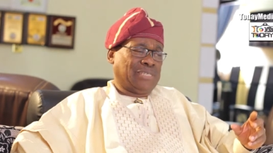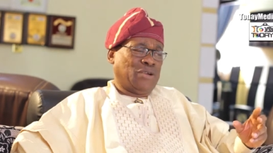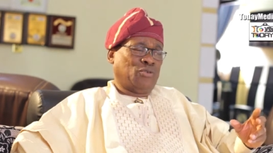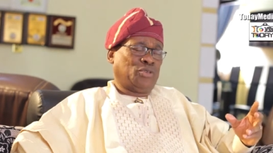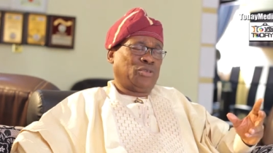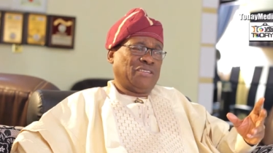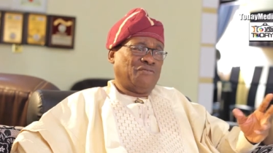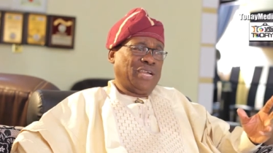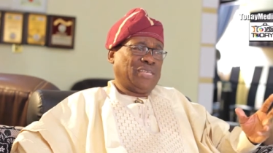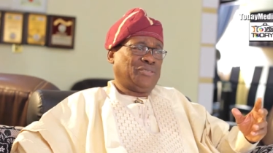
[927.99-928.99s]
I want to
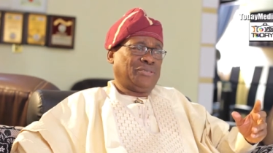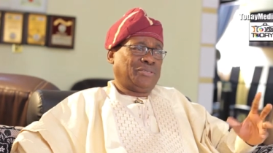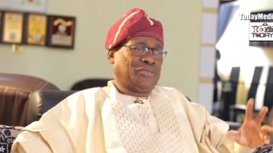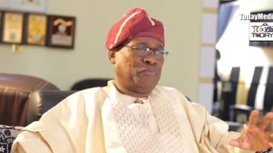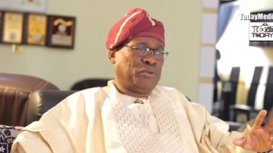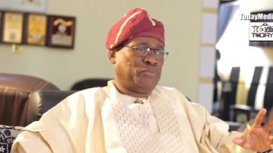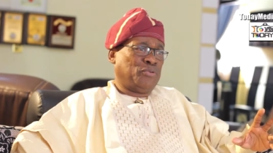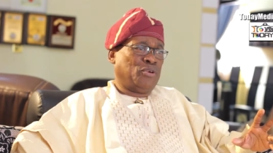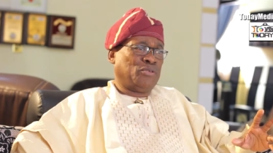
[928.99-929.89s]
advise some people